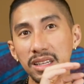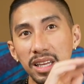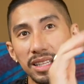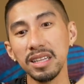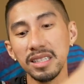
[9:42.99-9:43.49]

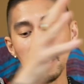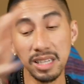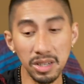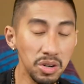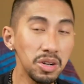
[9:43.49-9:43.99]
And then they say,
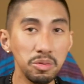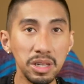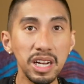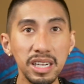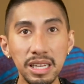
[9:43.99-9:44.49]
it's like, no, no,
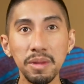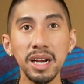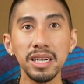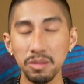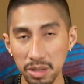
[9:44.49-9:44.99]
we're going to get
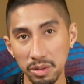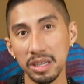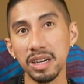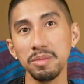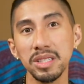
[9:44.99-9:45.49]
married.
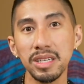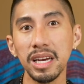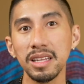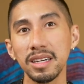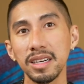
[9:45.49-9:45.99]
We're going to be
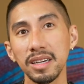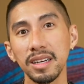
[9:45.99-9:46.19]
together.